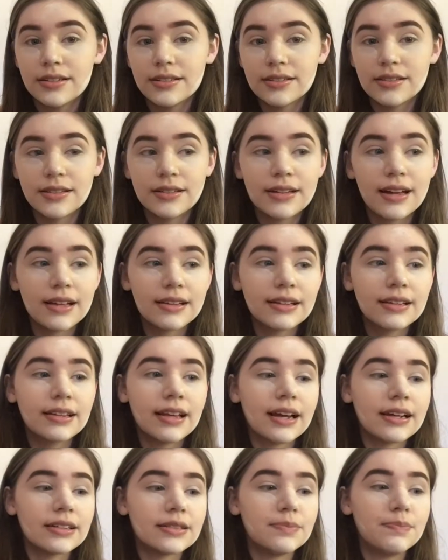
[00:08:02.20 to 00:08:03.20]
So now that
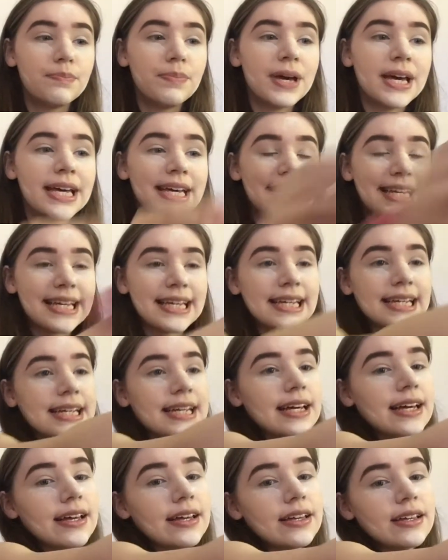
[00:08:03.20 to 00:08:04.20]
that is
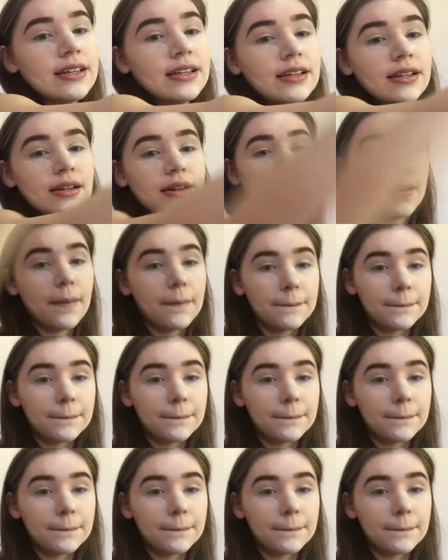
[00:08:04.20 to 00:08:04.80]
baking in